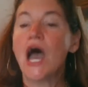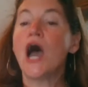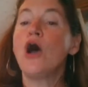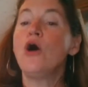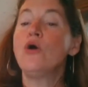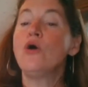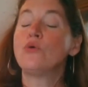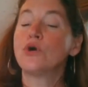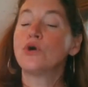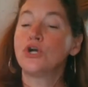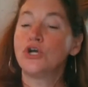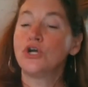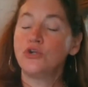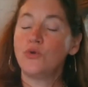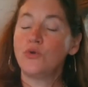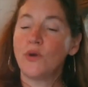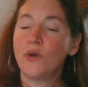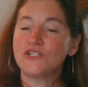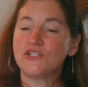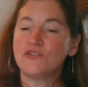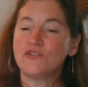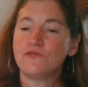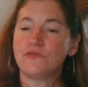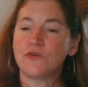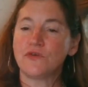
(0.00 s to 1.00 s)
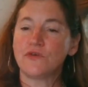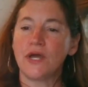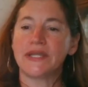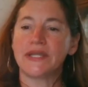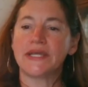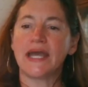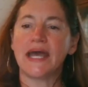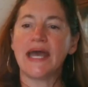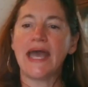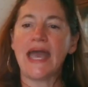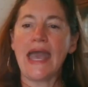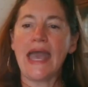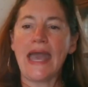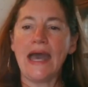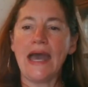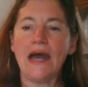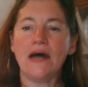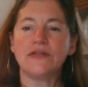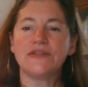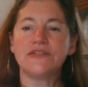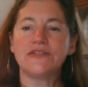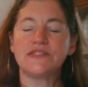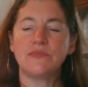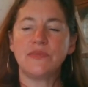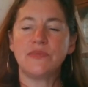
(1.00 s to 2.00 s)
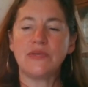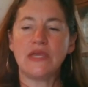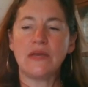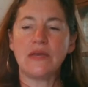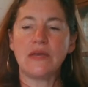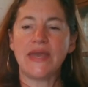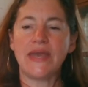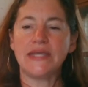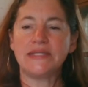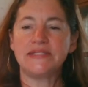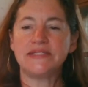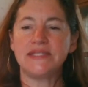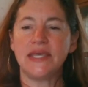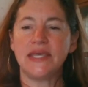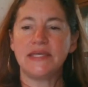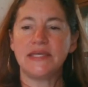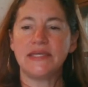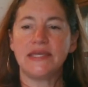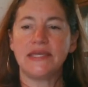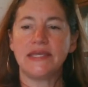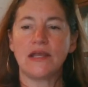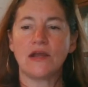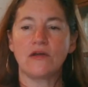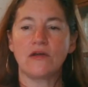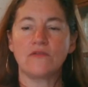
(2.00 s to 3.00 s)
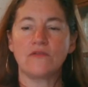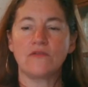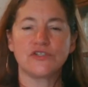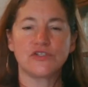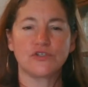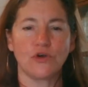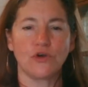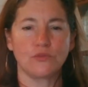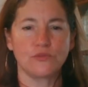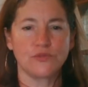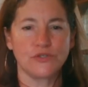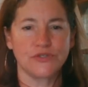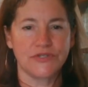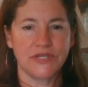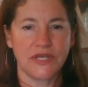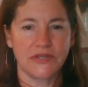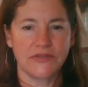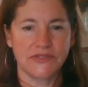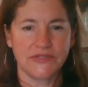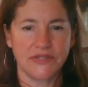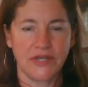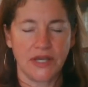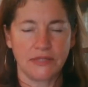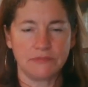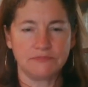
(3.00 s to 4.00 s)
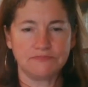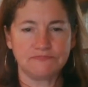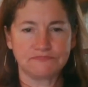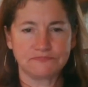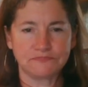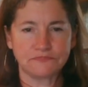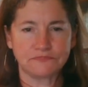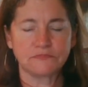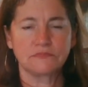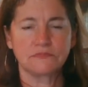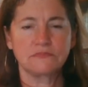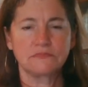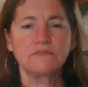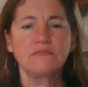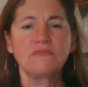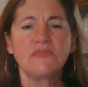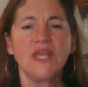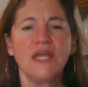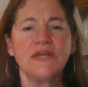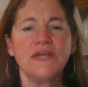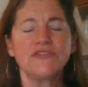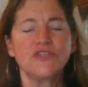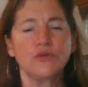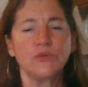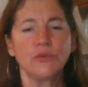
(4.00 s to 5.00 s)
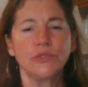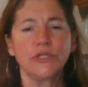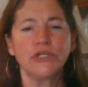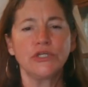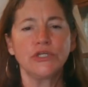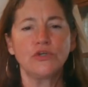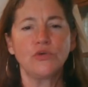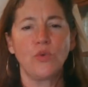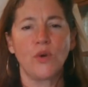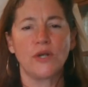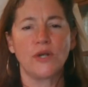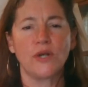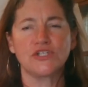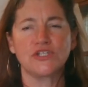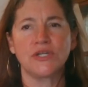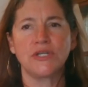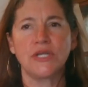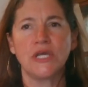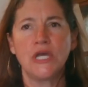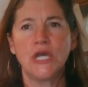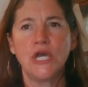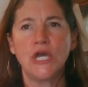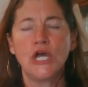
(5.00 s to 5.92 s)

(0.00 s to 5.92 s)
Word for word: Oh, good question, Veronica. How does the BMA take care of the sculptures outside? That's a really good question.